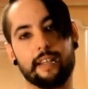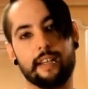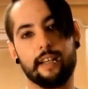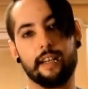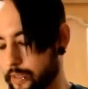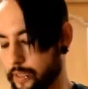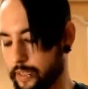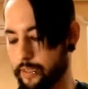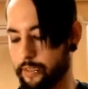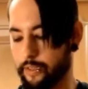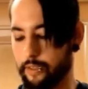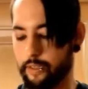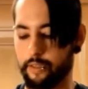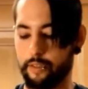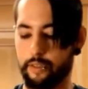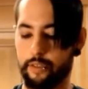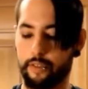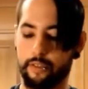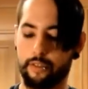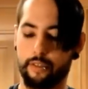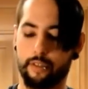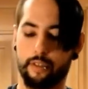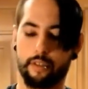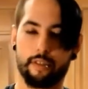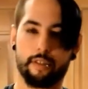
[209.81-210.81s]
This is
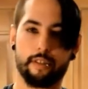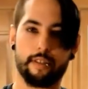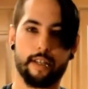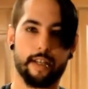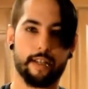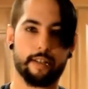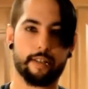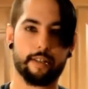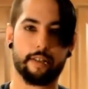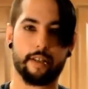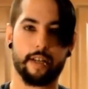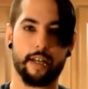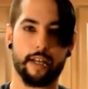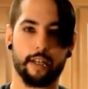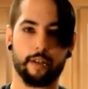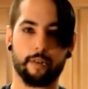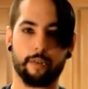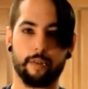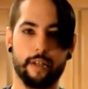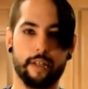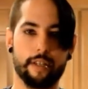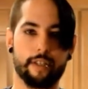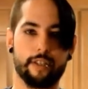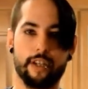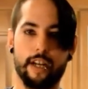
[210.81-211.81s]
just a standard
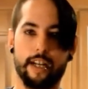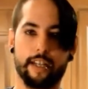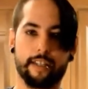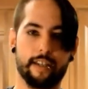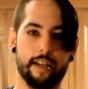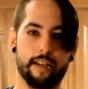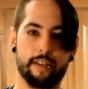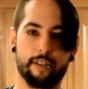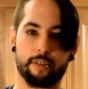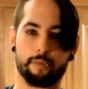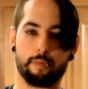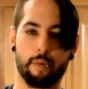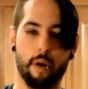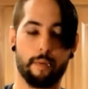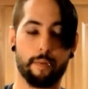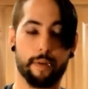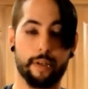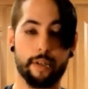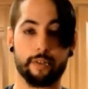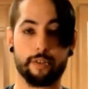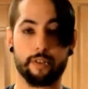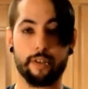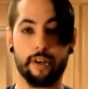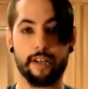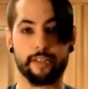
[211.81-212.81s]
hickory Jack Daniel's barbecue
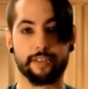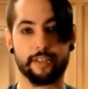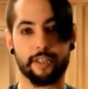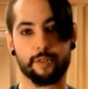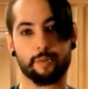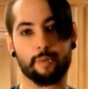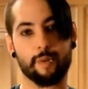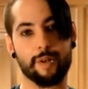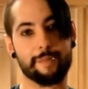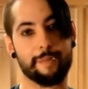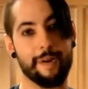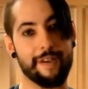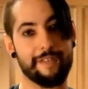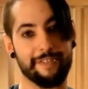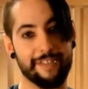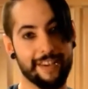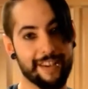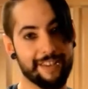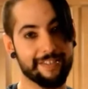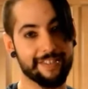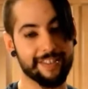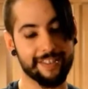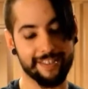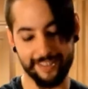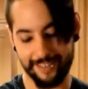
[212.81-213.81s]
sauce. It's one of my
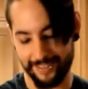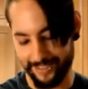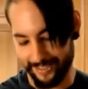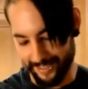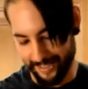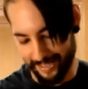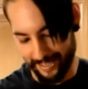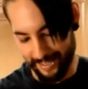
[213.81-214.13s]
favorites.